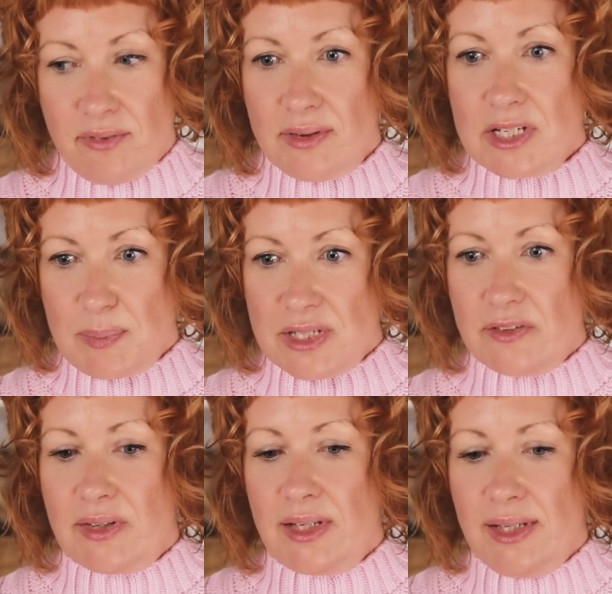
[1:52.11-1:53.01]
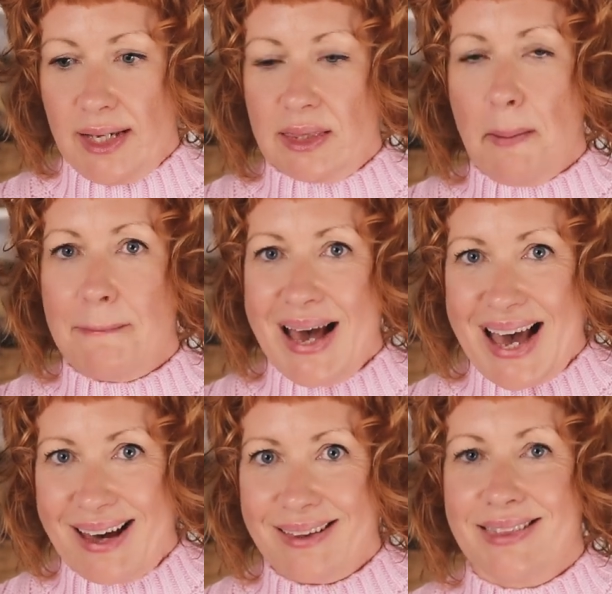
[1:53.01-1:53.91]
very specifically like the
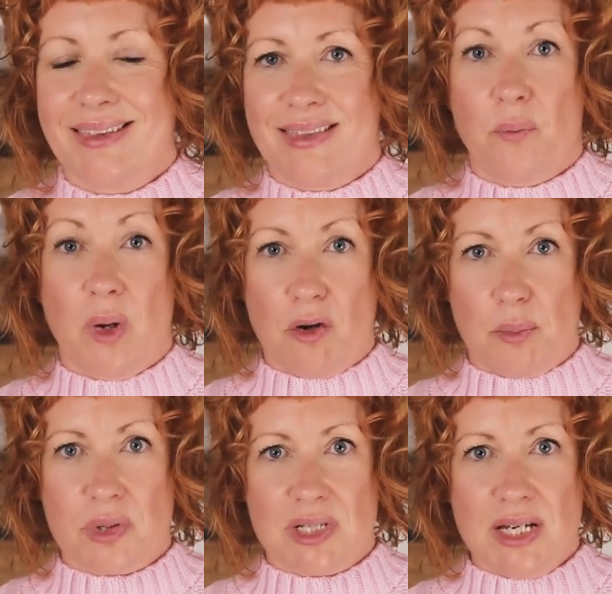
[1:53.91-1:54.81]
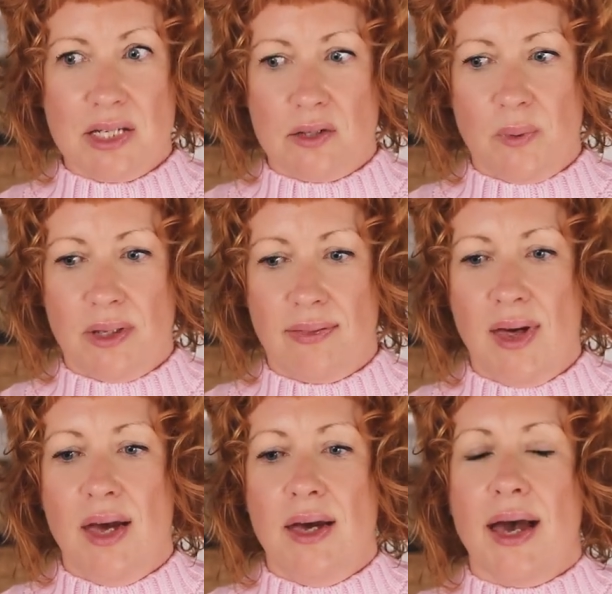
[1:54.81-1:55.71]
math that we are presented with,
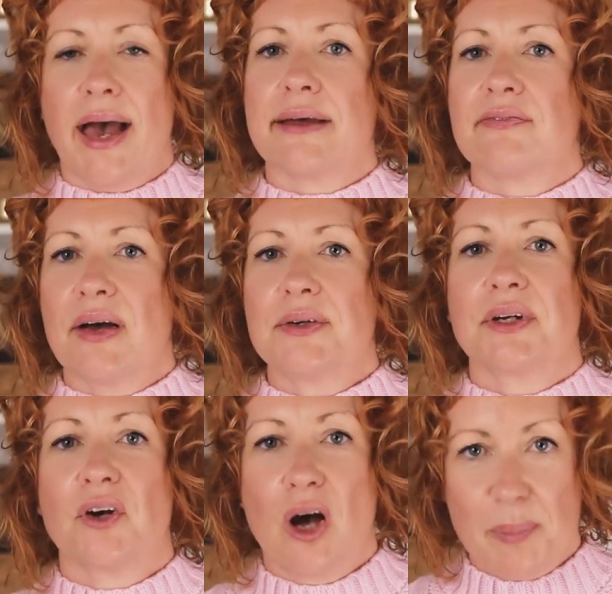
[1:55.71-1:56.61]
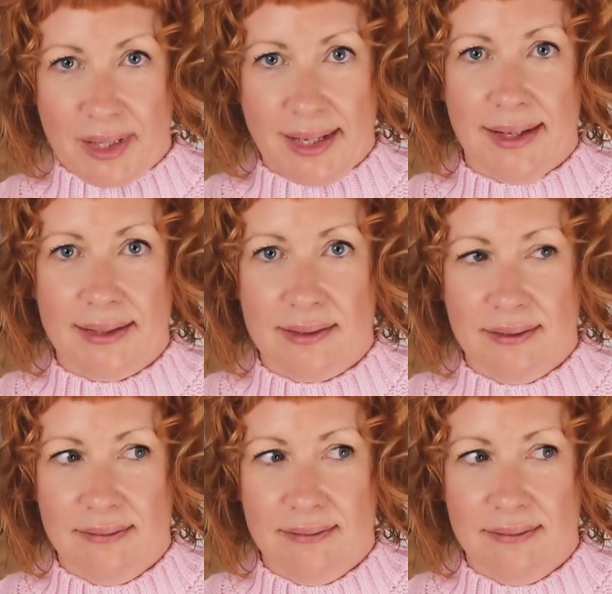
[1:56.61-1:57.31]
I found it complicated.